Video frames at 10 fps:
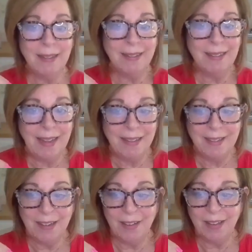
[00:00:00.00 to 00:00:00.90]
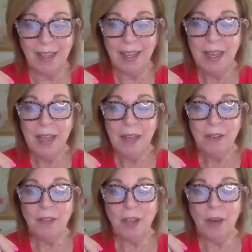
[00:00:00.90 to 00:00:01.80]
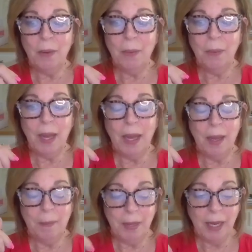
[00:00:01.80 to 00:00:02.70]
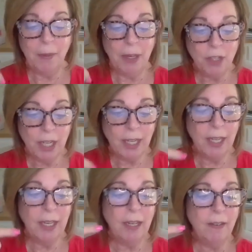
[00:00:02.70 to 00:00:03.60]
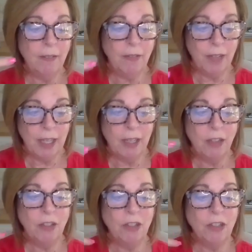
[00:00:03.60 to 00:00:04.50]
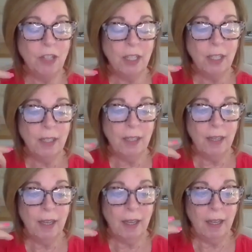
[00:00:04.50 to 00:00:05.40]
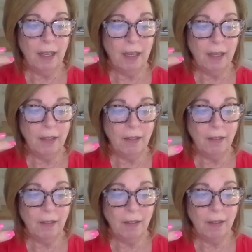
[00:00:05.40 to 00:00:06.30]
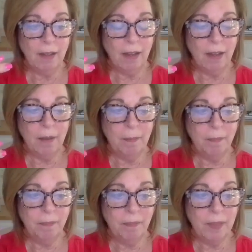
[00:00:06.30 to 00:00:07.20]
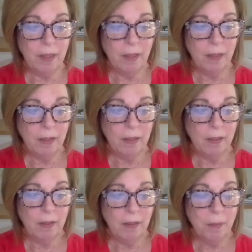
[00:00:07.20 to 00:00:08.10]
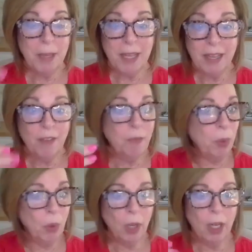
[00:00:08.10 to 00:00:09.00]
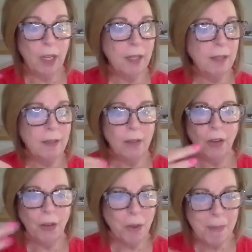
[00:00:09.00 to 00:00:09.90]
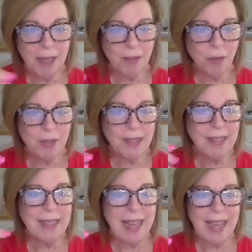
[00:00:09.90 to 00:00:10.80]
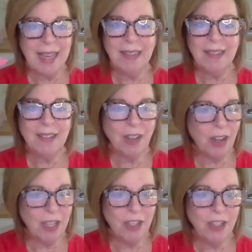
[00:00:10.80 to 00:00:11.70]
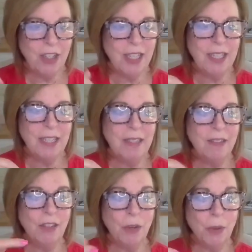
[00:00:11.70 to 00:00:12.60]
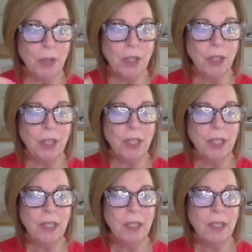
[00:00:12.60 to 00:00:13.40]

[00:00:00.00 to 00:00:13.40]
necessarily. So anyway, chicken, fish, uh, um, beef, pork, all your meat sources, eggs, cottage cheese, yogurt,